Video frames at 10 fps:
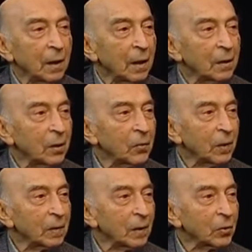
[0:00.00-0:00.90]
and he
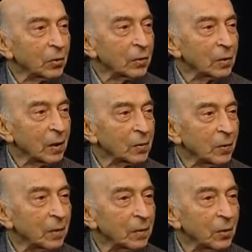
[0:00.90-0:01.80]
found National Science
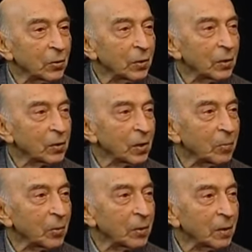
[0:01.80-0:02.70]
Foundation is
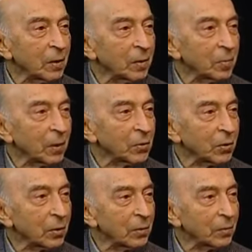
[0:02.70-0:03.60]
supporting a
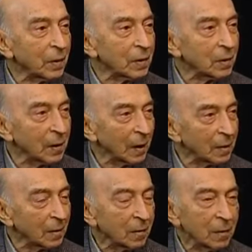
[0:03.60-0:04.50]
project on fuzzy
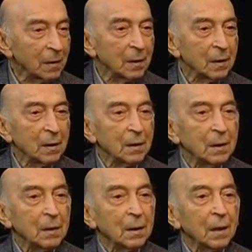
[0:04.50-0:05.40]
sets.
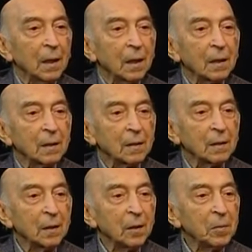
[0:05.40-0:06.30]
And
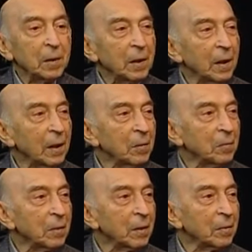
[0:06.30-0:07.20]
he became
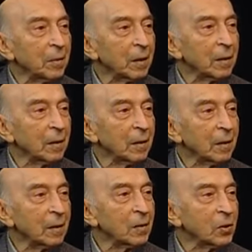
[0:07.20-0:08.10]
very
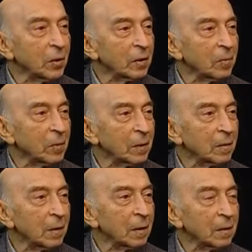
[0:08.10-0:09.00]
concerned about
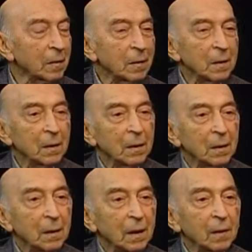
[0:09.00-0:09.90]
that.
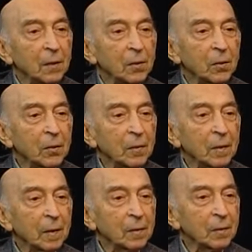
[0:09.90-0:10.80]
And he wrote a
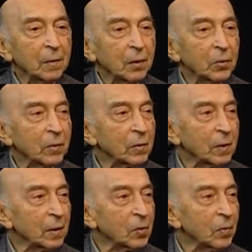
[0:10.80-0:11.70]
letter to National
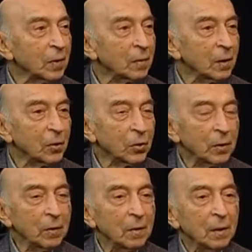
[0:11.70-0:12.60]
Science
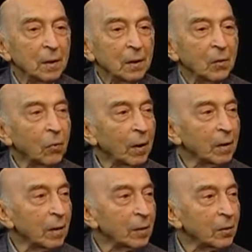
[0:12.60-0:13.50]
Foundation, why
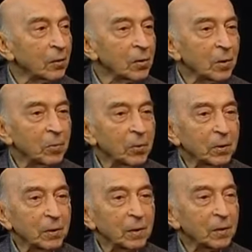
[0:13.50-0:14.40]
are you
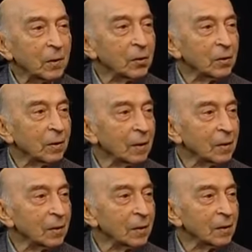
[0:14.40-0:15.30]
supporting such
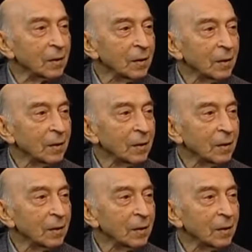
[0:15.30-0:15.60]
nonsense